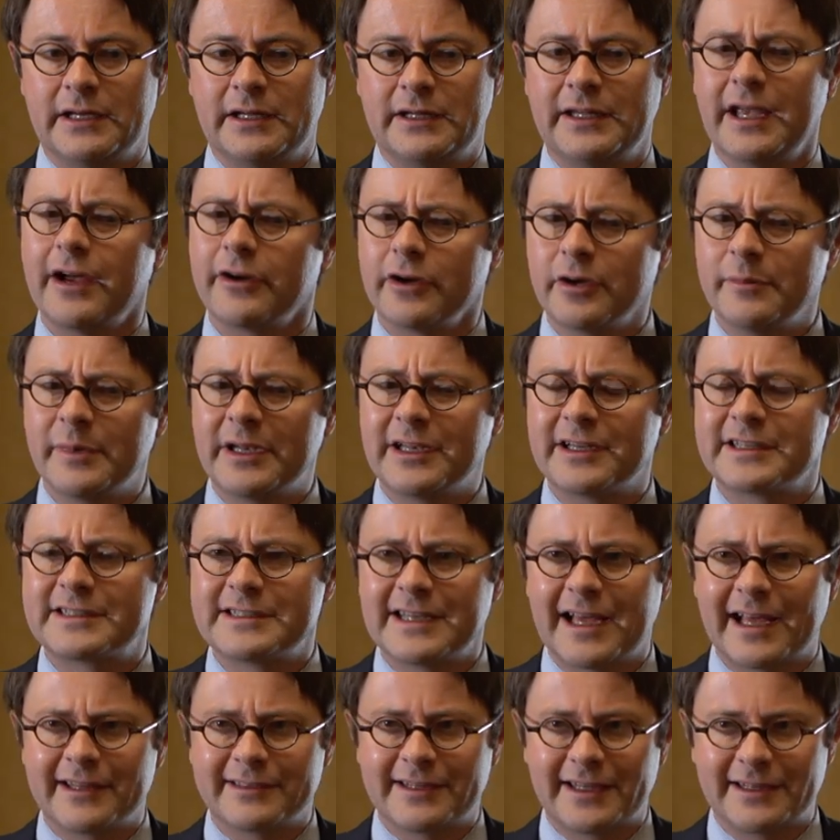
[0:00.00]
The argument is
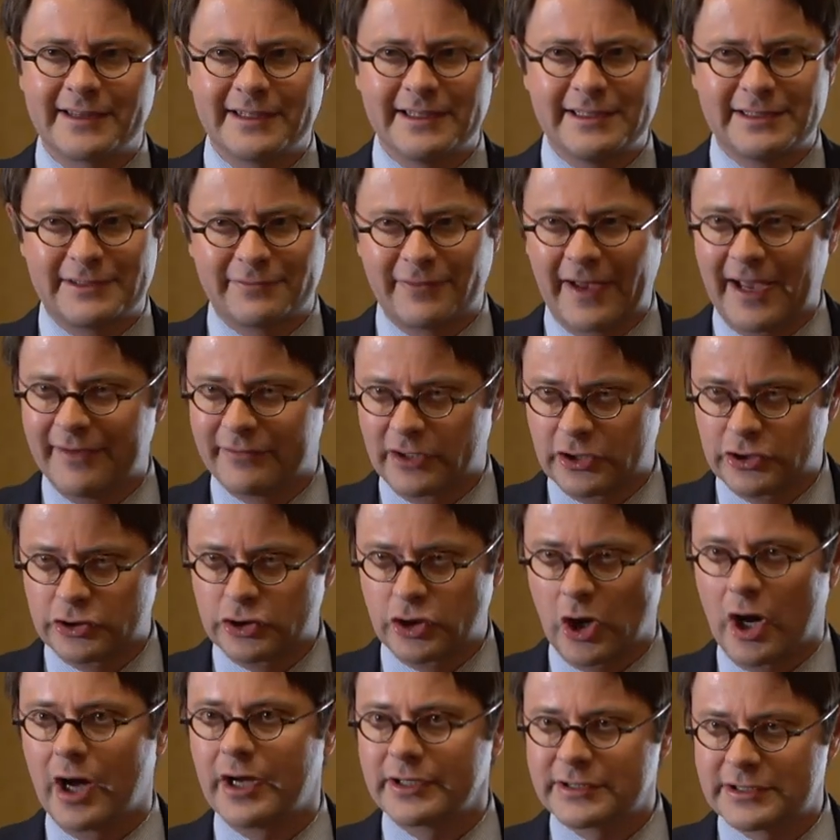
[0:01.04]
not that these five
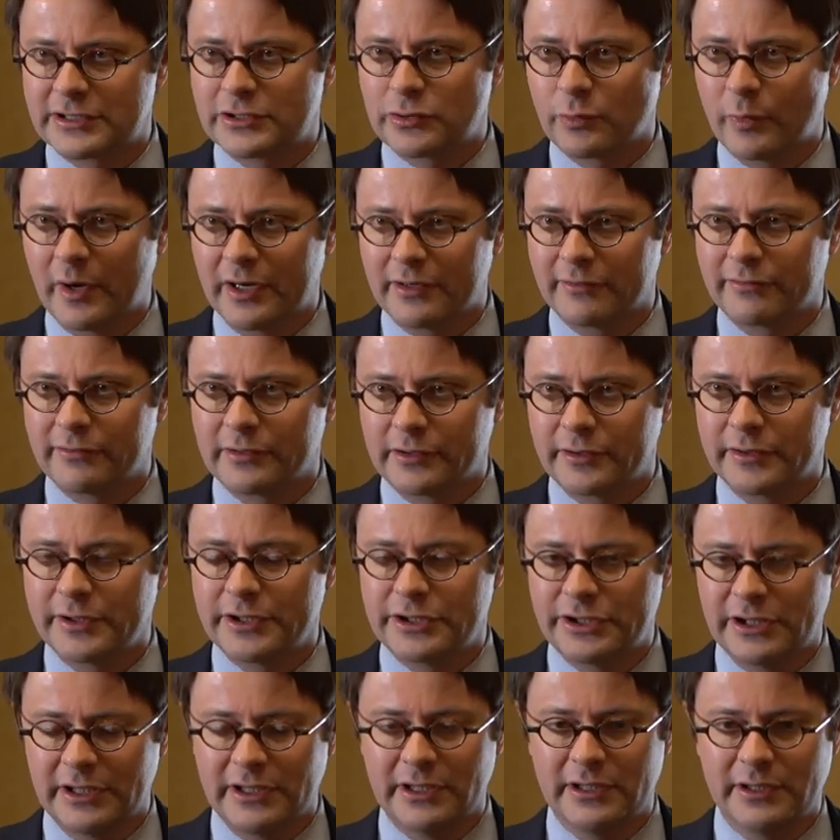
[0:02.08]
exhaust what
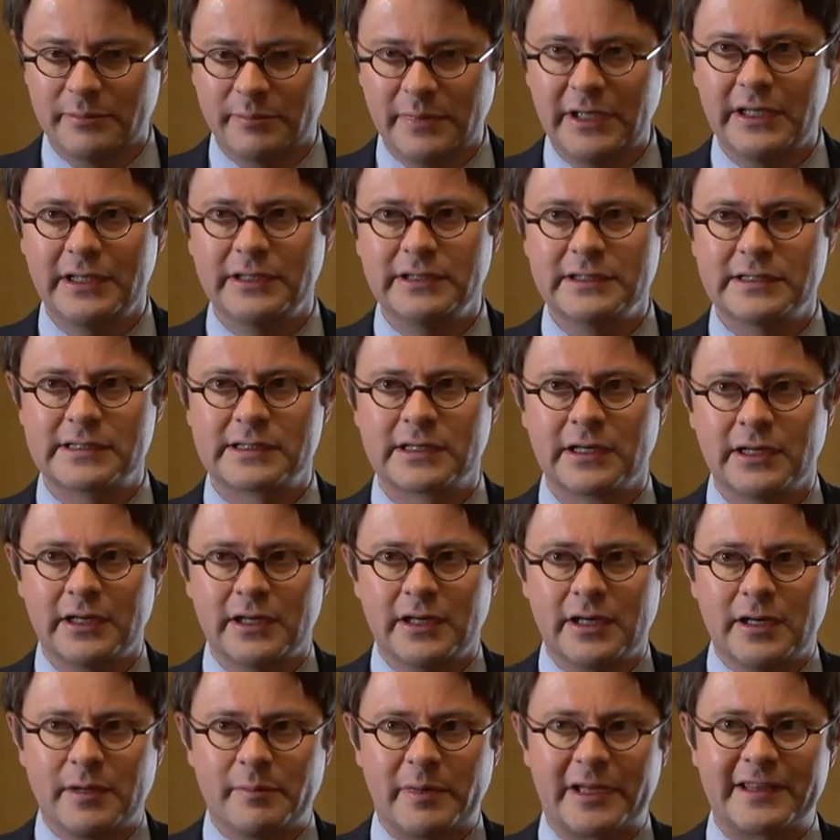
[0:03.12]
flourishing means,
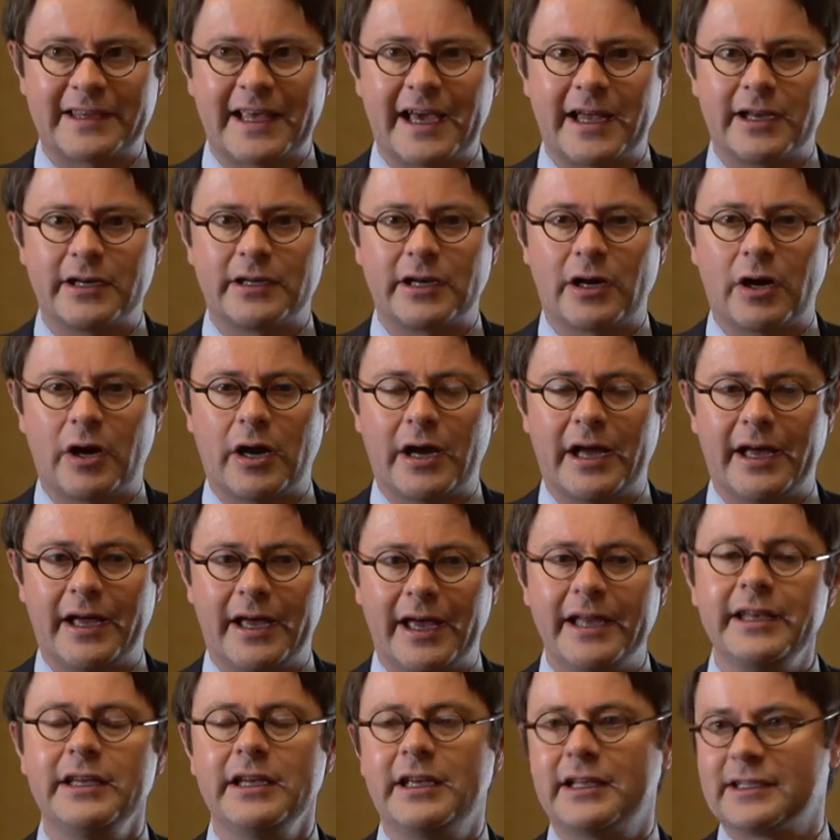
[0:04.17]
but that
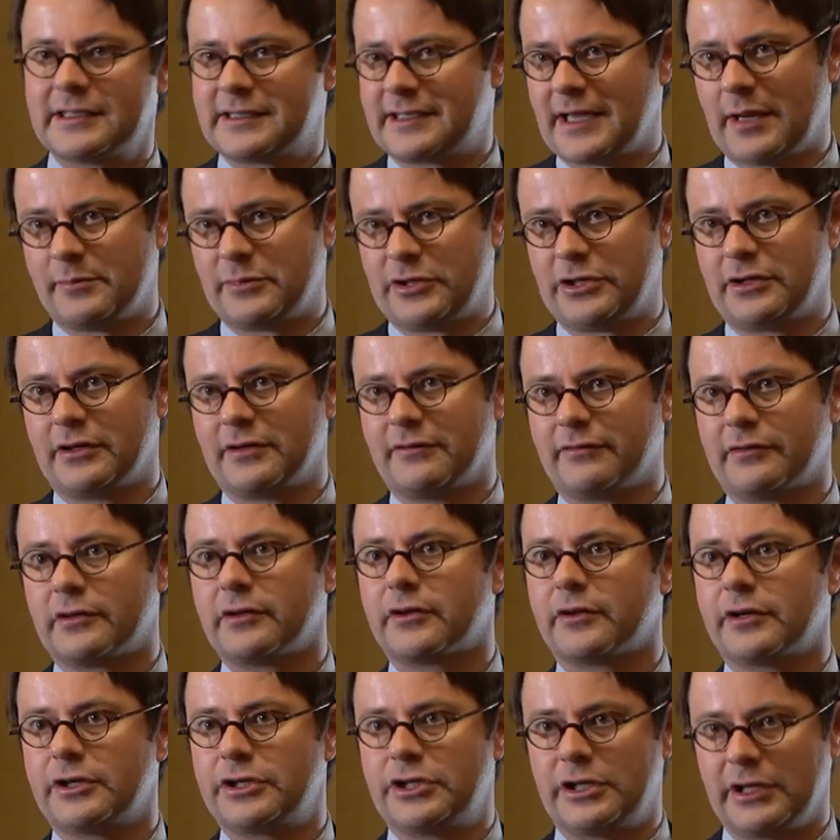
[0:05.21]
any conception of
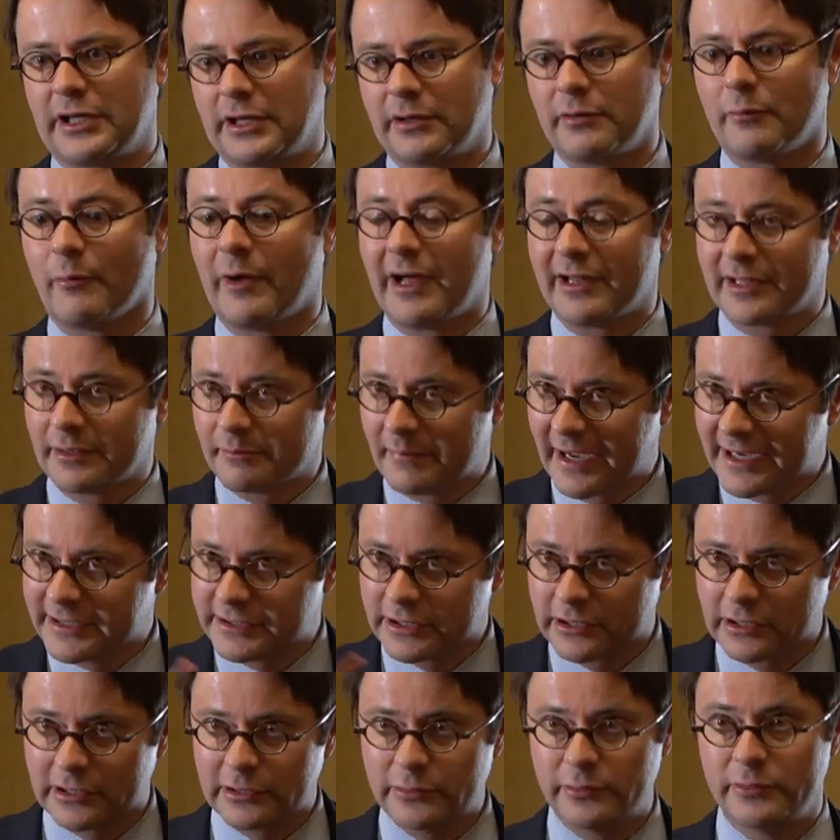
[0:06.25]
flourishing, while it might
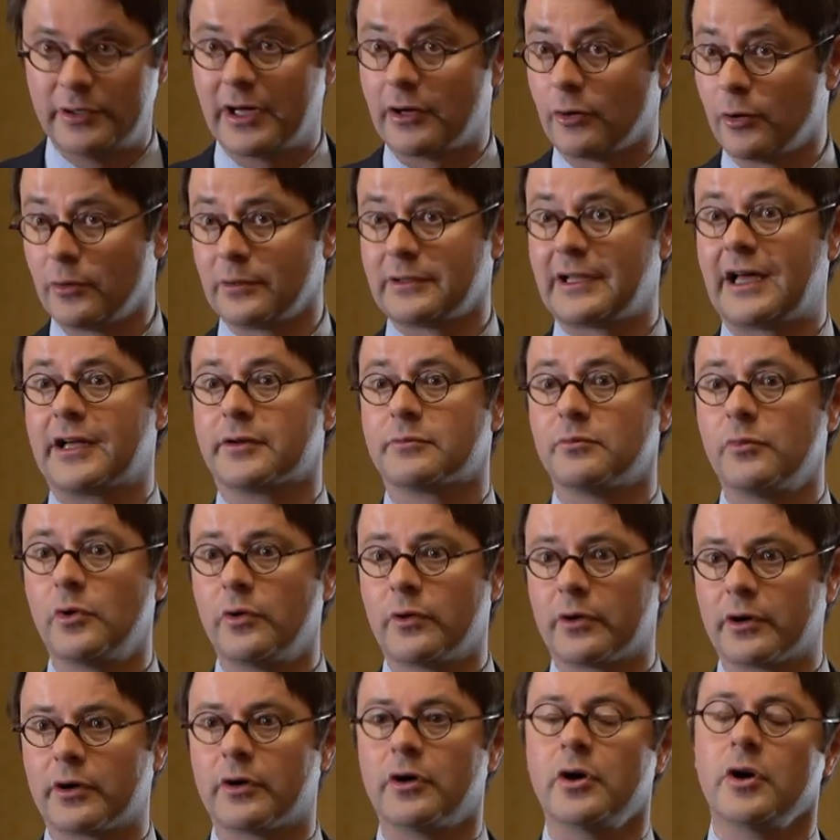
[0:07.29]
include a whole lot
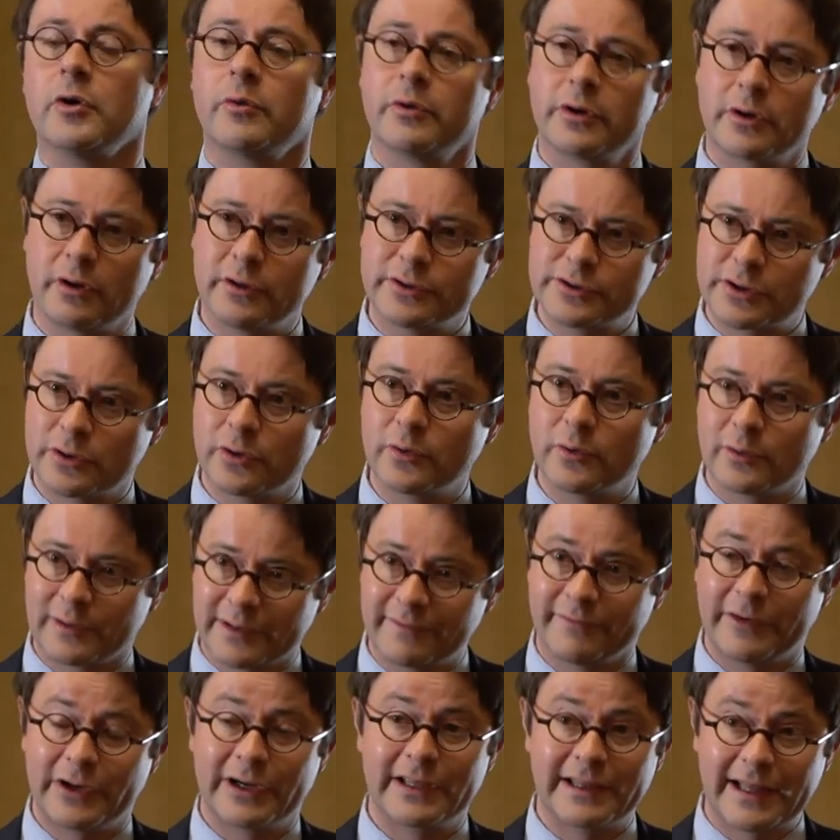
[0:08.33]
more, would also
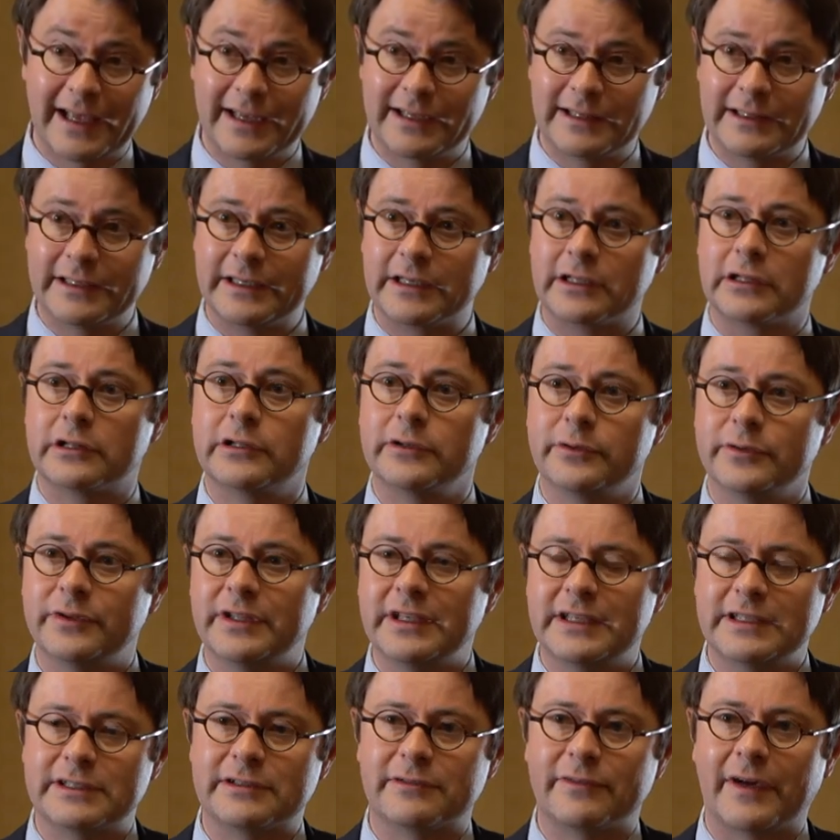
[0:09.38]
very likely include
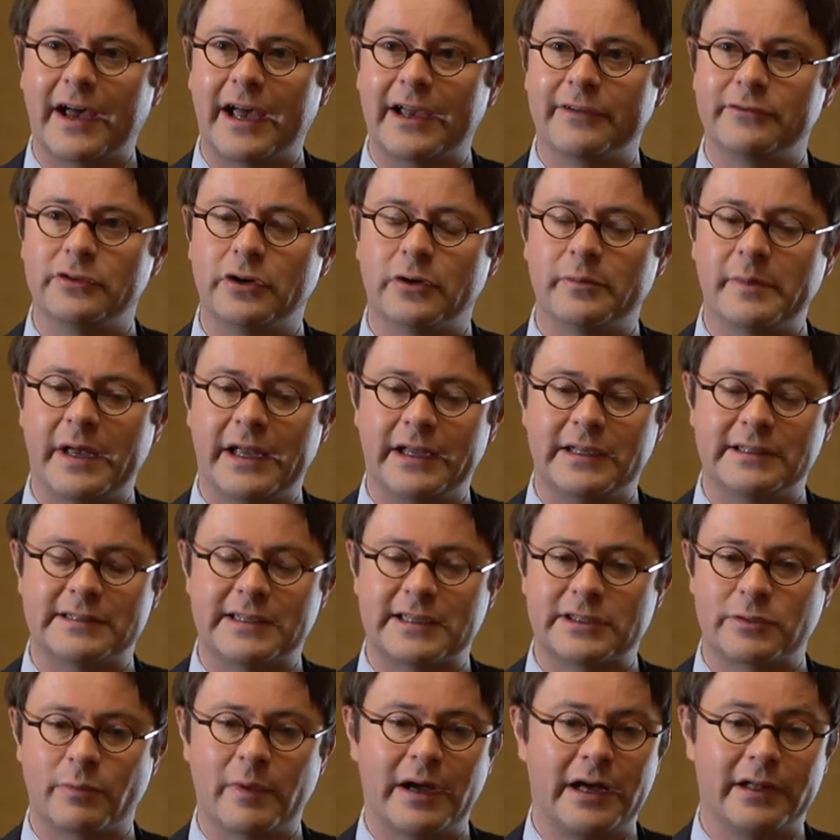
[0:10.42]
these five domains
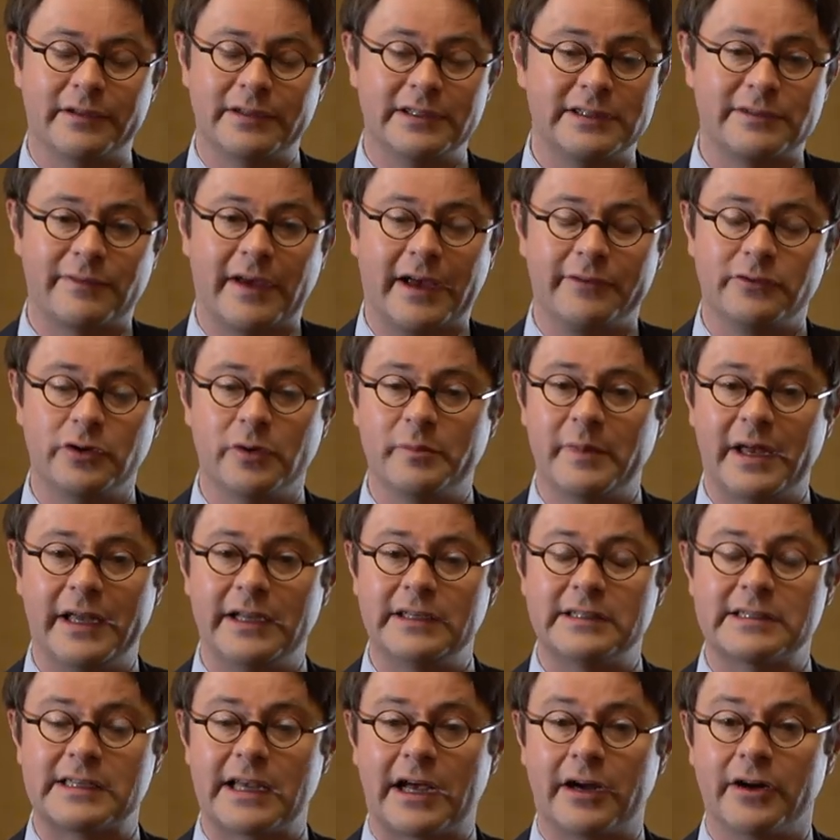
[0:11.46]
as well. These five
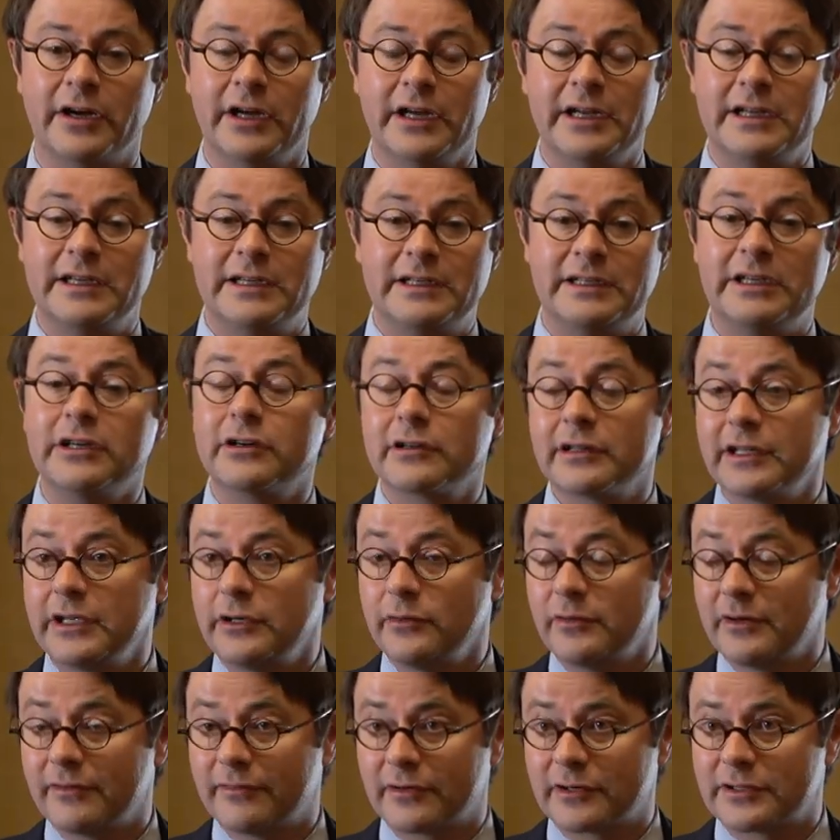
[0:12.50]
domains are nearly
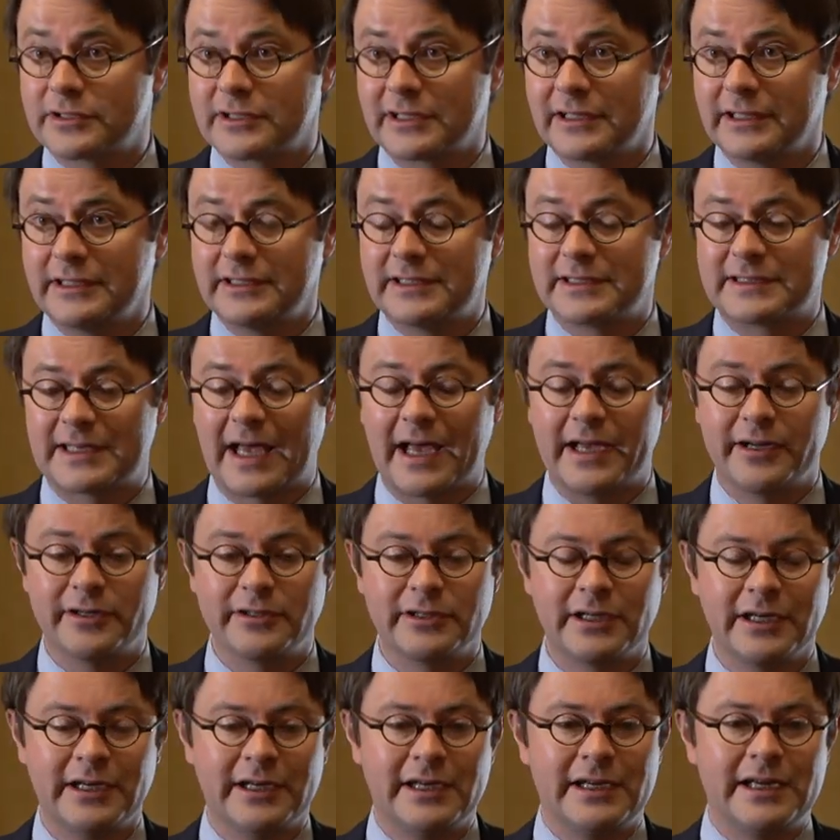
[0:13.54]
universally
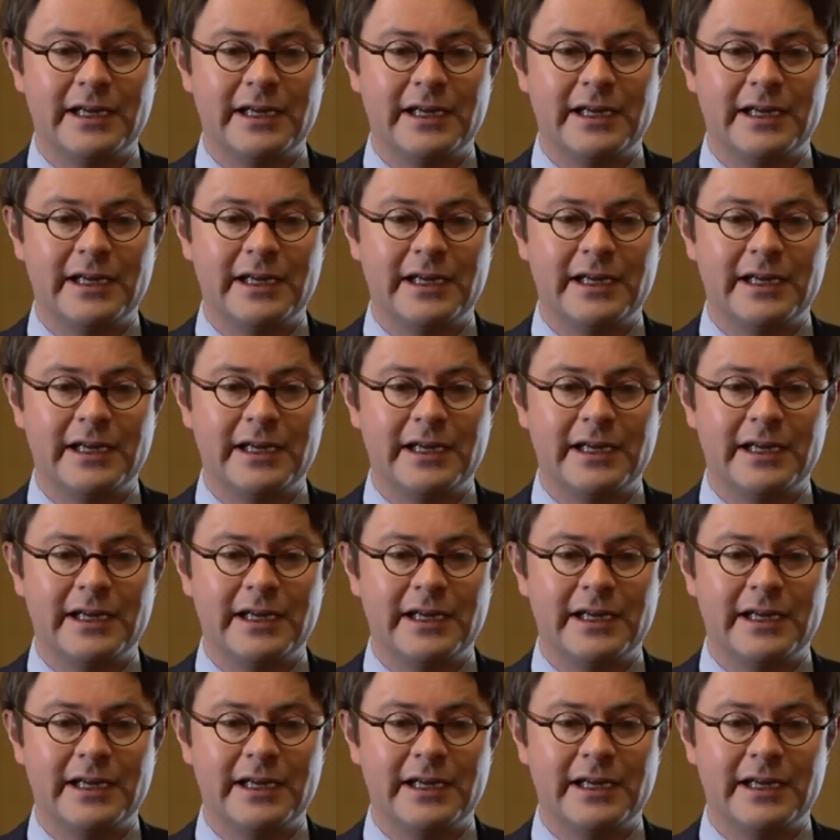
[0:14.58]
desired,